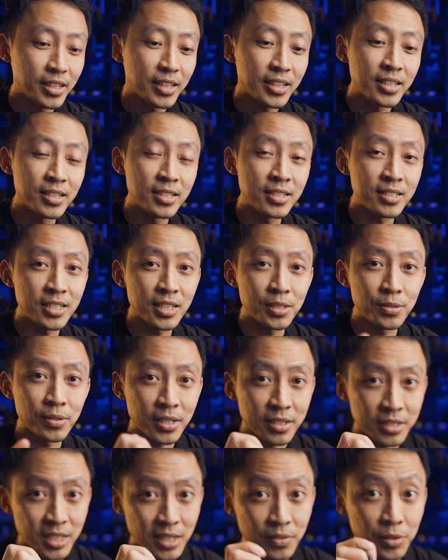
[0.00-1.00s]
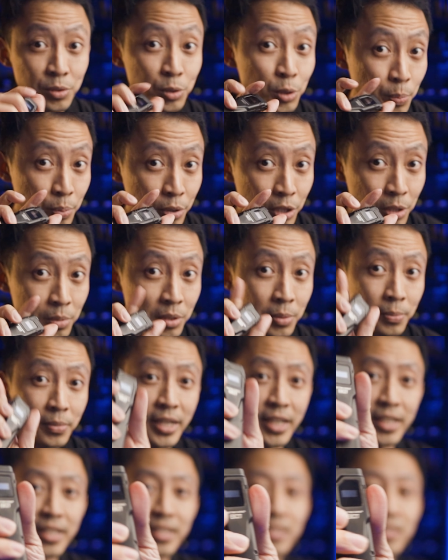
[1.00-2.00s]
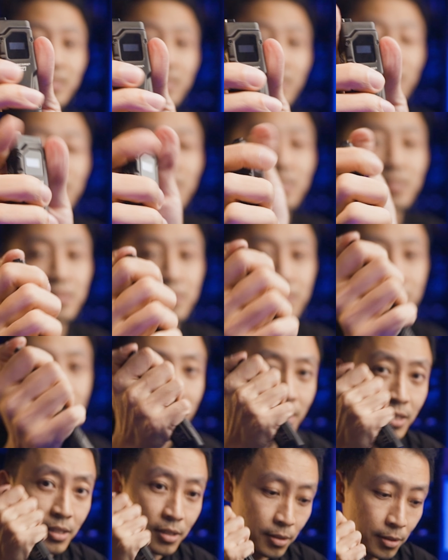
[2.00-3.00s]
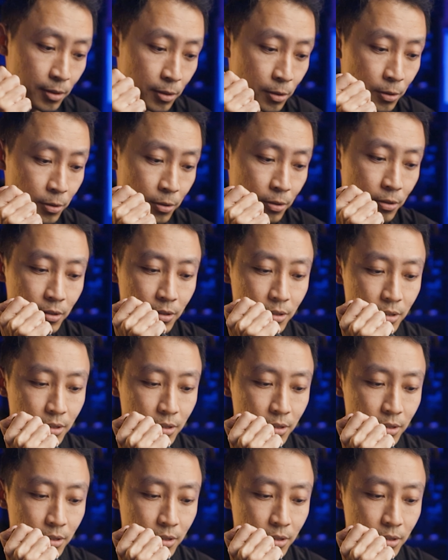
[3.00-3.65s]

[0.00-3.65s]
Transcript: EDC27, no problem. I can signal low,